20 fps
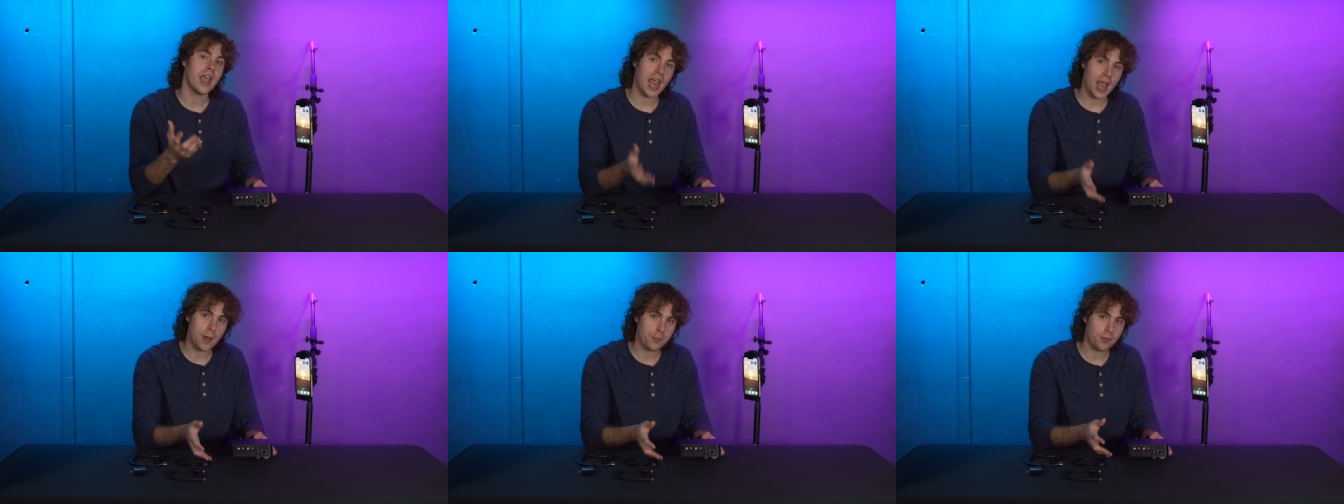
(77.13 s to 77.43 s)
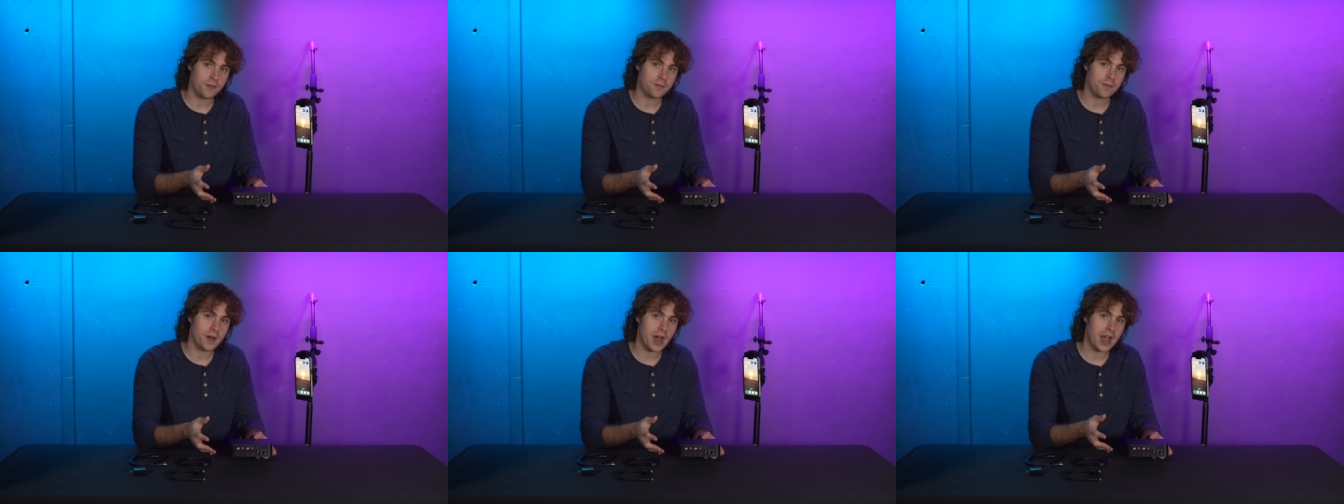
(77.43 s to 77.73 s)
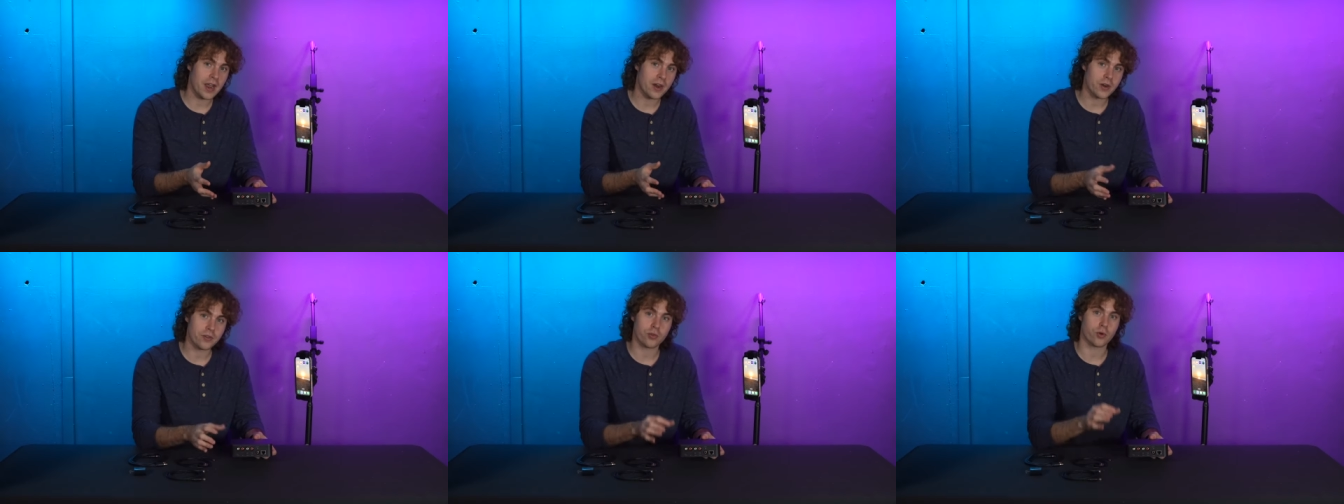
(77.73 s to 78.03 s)

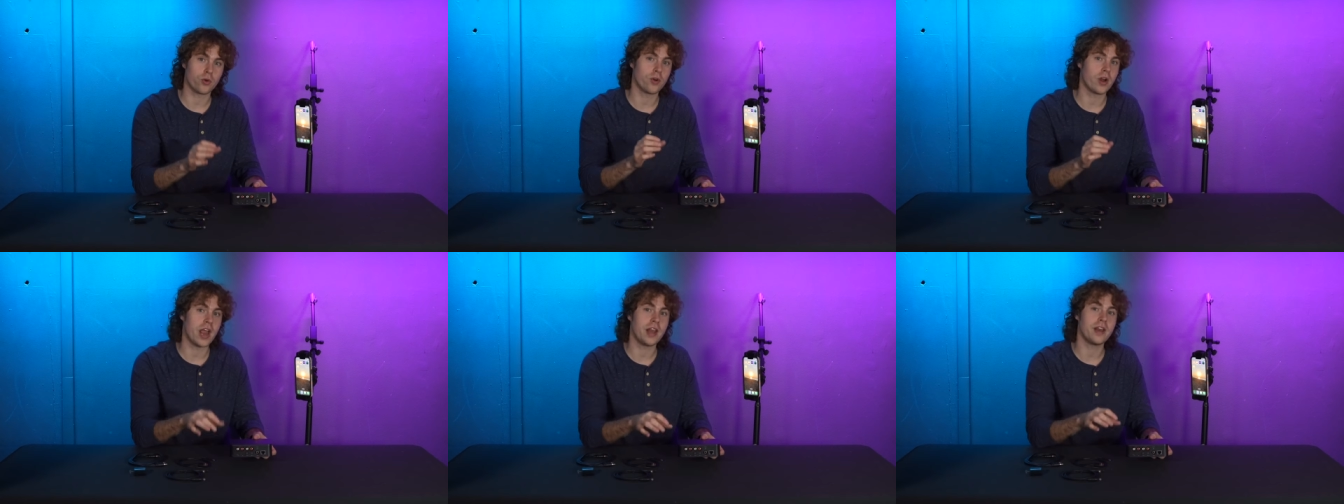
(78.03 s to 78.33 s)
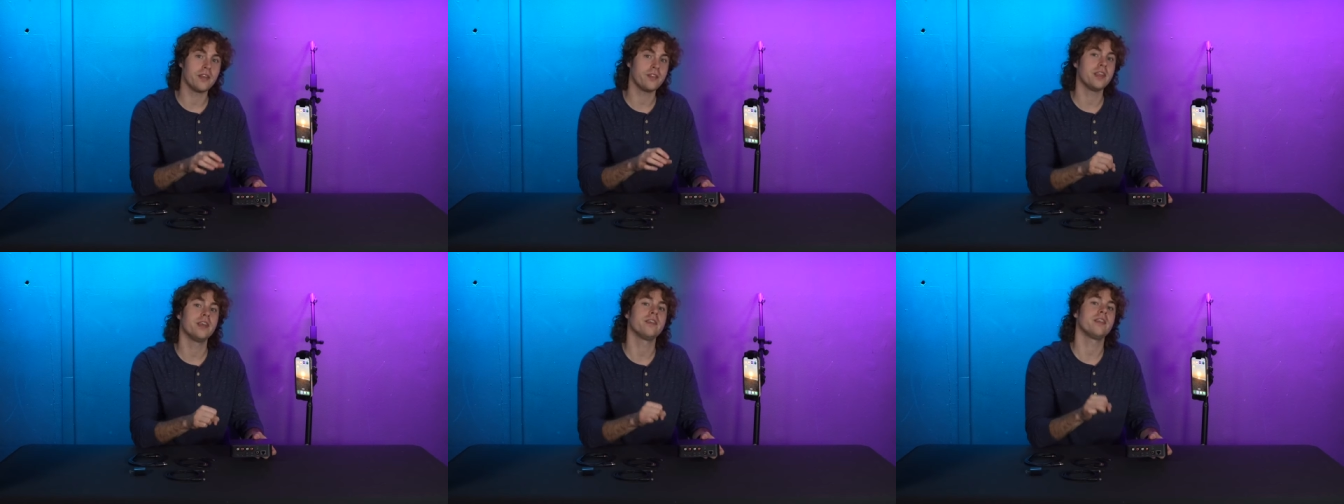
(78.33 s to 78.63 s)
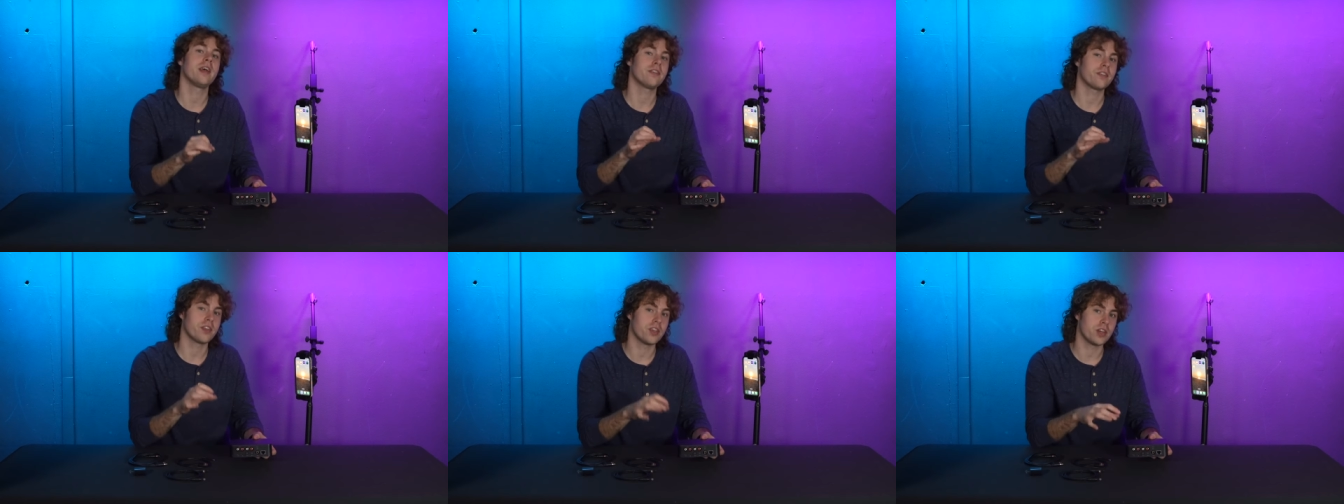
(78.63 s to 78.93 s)
amplifiers or anything
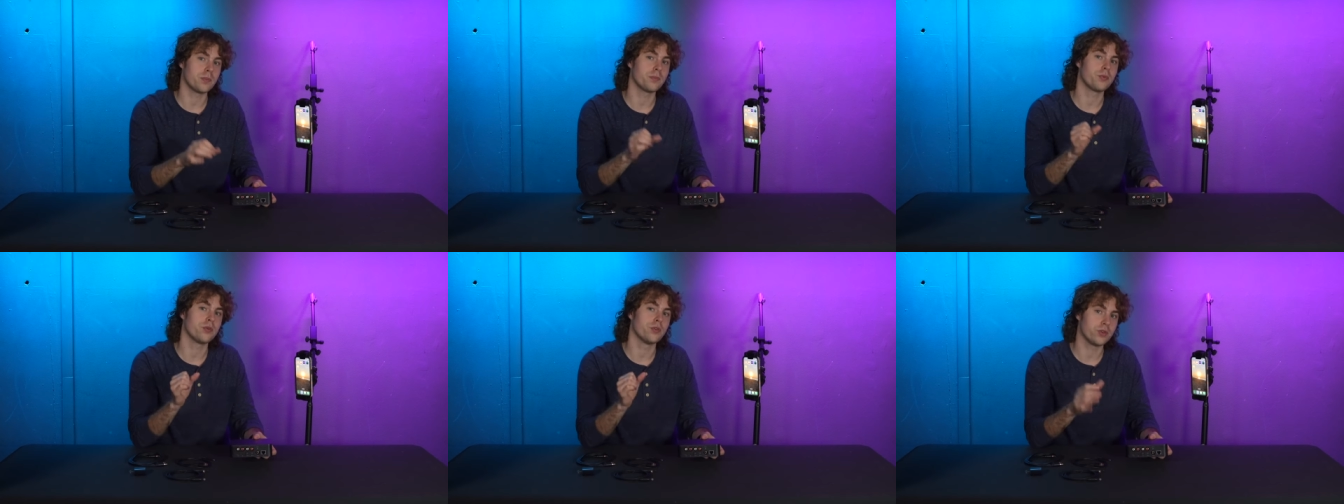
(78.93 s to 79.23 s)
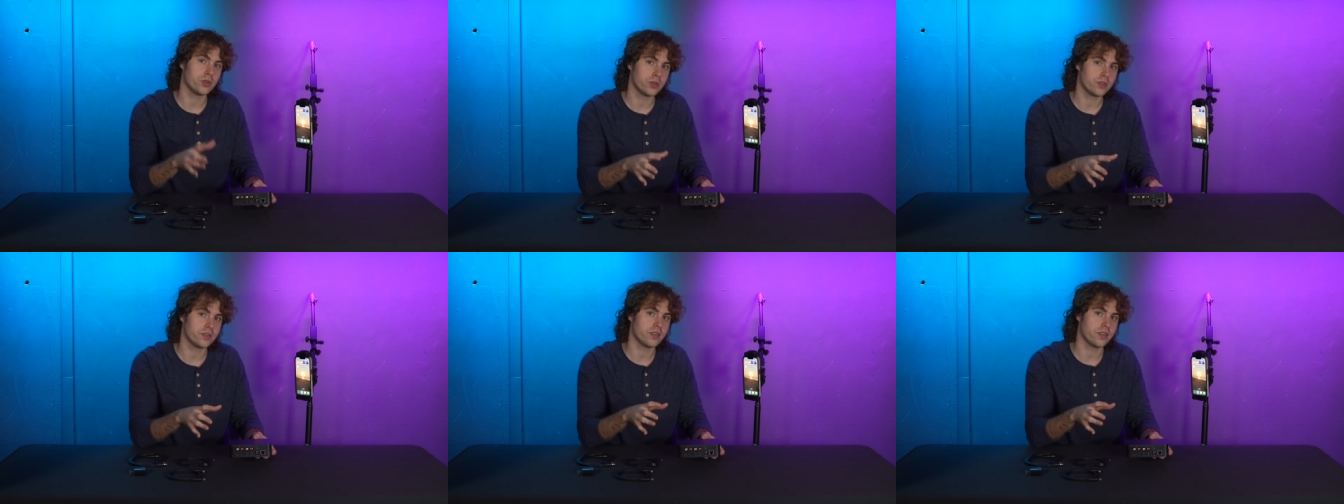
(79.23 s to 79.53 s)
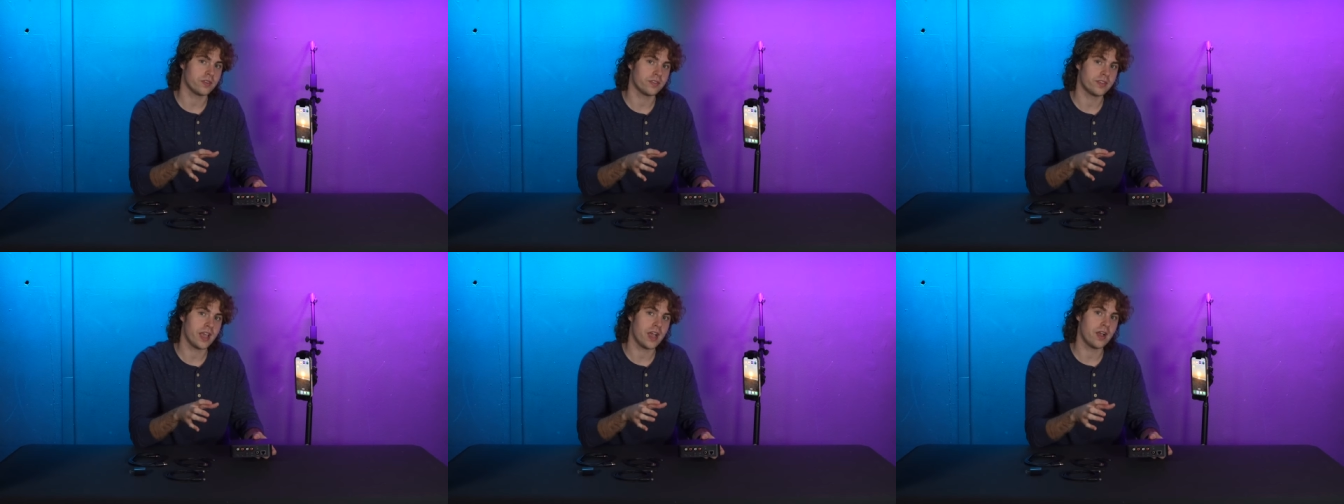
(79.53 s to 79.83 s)
that's gonna produce
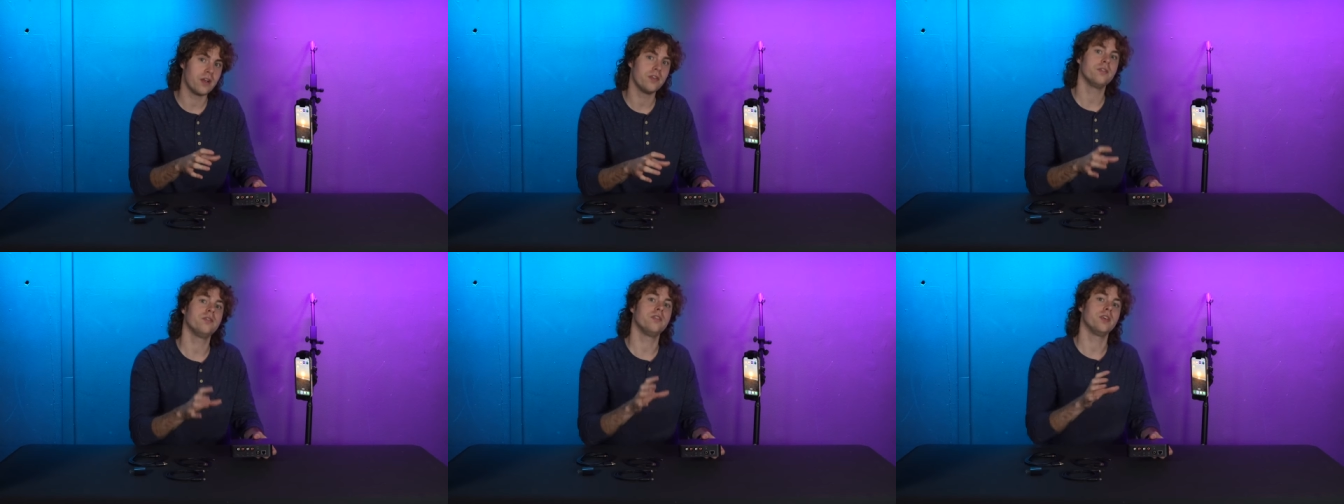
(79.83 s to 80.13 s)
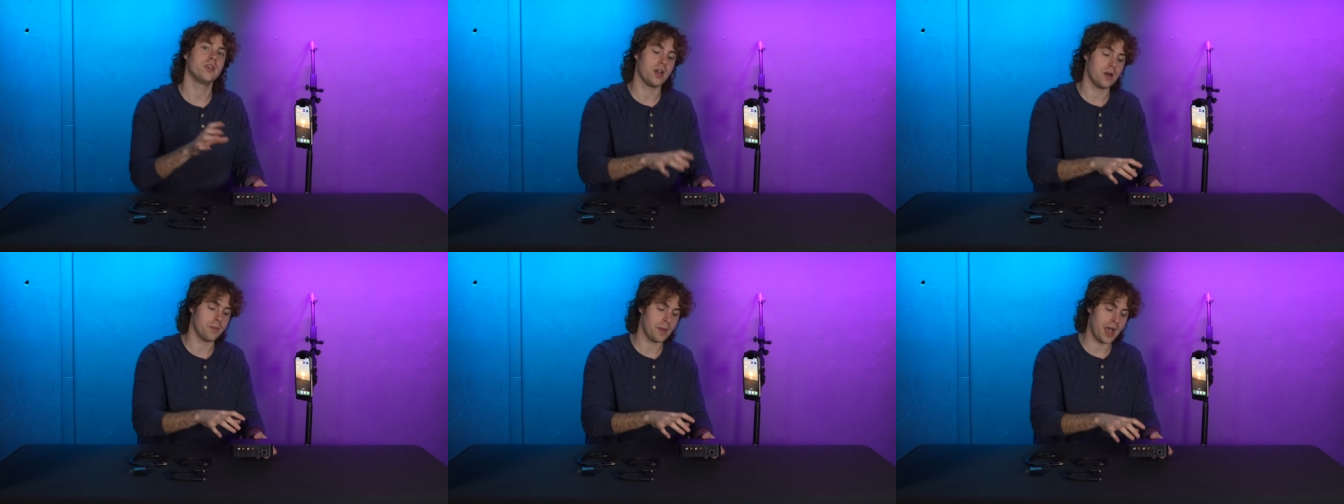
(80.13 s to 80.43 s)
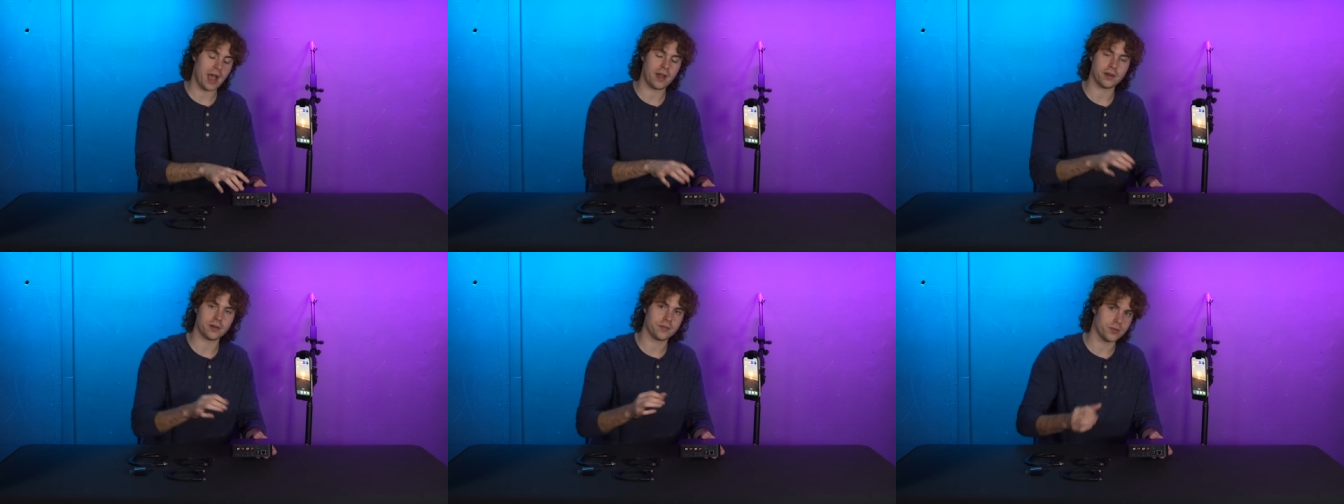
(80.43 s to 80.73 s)
the sound to come
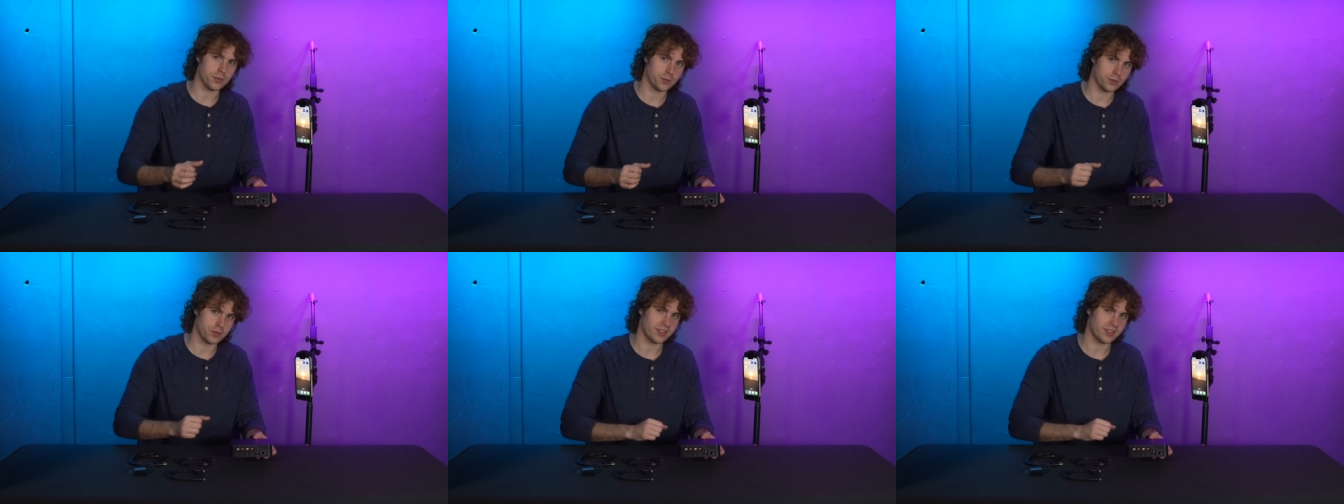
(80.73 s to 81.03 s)
out of the